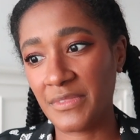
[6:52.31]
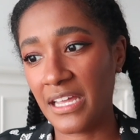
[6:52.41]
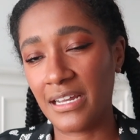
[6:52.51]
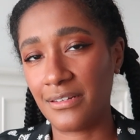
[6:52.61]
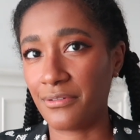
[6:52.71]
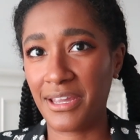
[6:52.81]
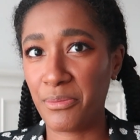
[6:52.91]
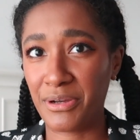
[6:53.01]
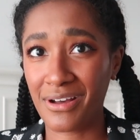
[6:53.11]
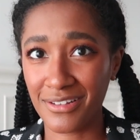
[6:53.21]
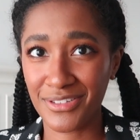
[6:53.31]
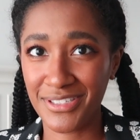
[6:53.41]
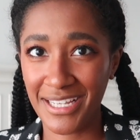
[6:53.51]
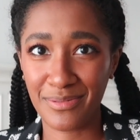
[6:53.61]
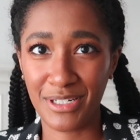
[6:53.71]
and I don't care about
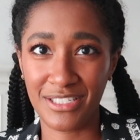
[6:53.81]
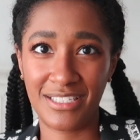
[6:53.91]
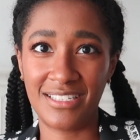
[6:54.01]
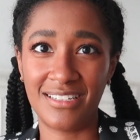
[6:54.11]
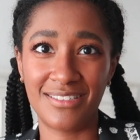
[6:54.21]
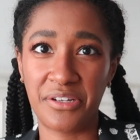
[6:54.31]
concerts as much as he does,